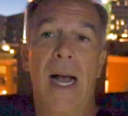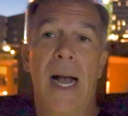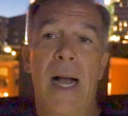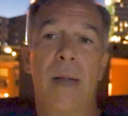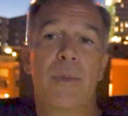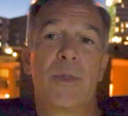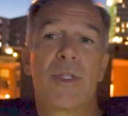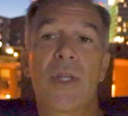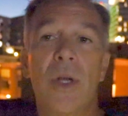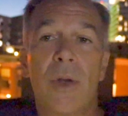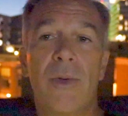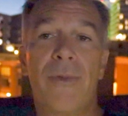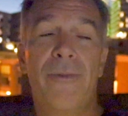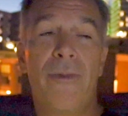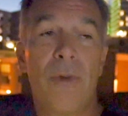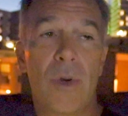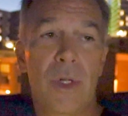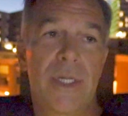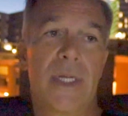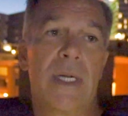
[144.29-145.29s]
I'm so
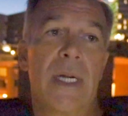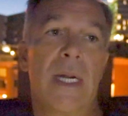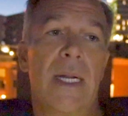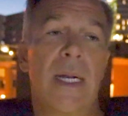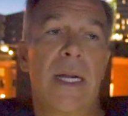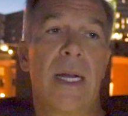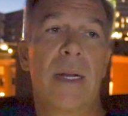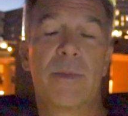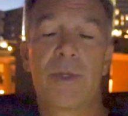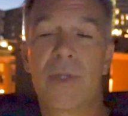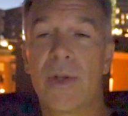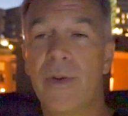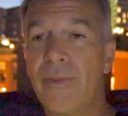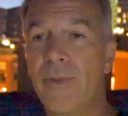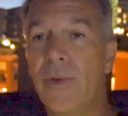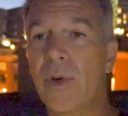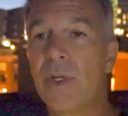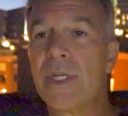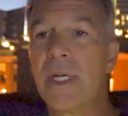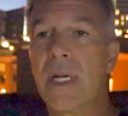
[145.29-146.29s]
fortunate. I'm so
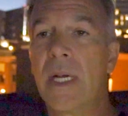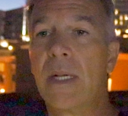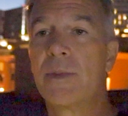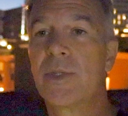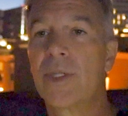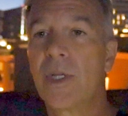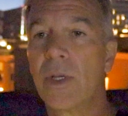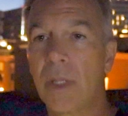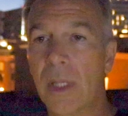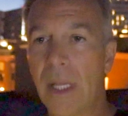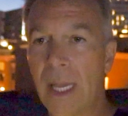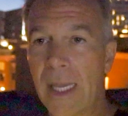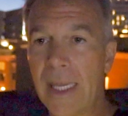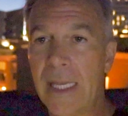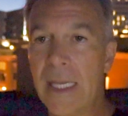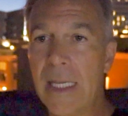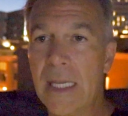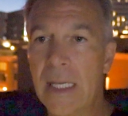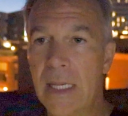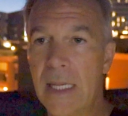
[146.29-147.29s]
fortunate. I'm so
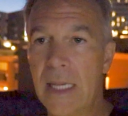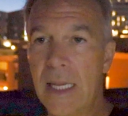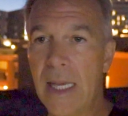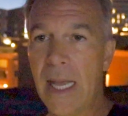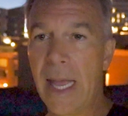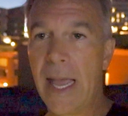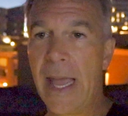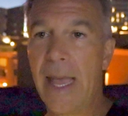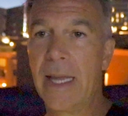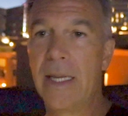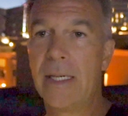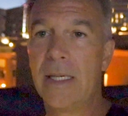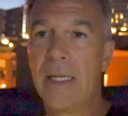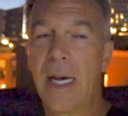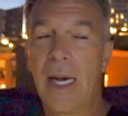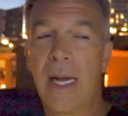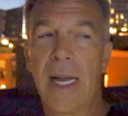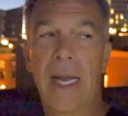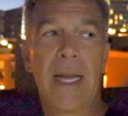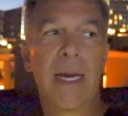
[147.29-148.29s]
lucky, and
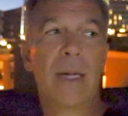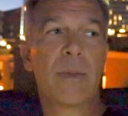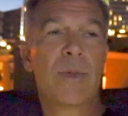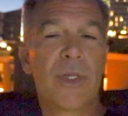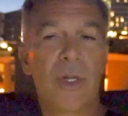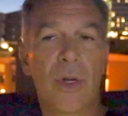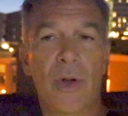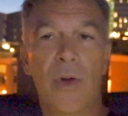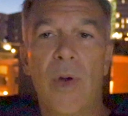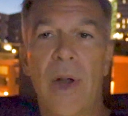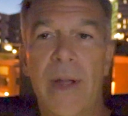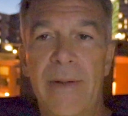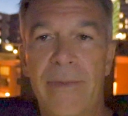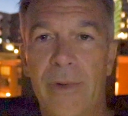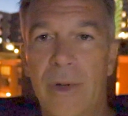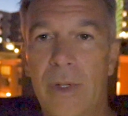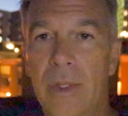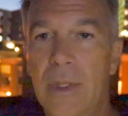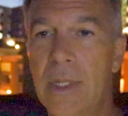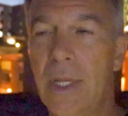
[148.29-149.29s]
I'm so
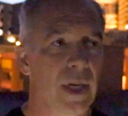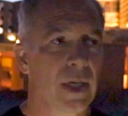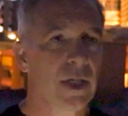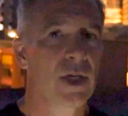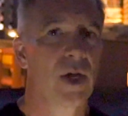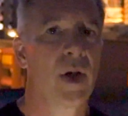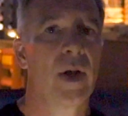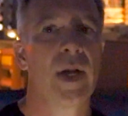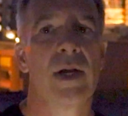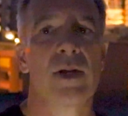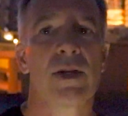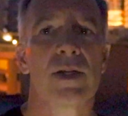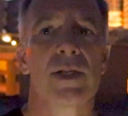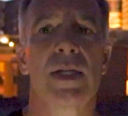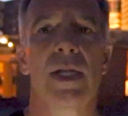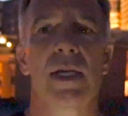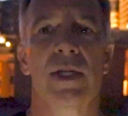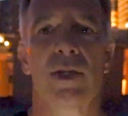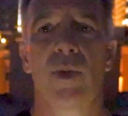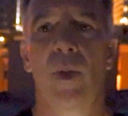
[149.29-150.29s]
grateful. So here's
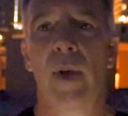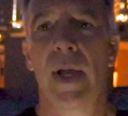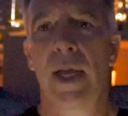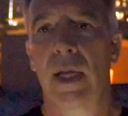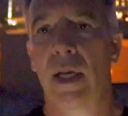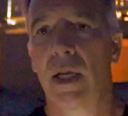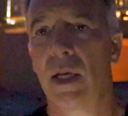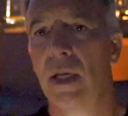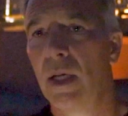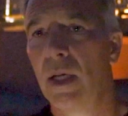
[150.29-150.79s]
this week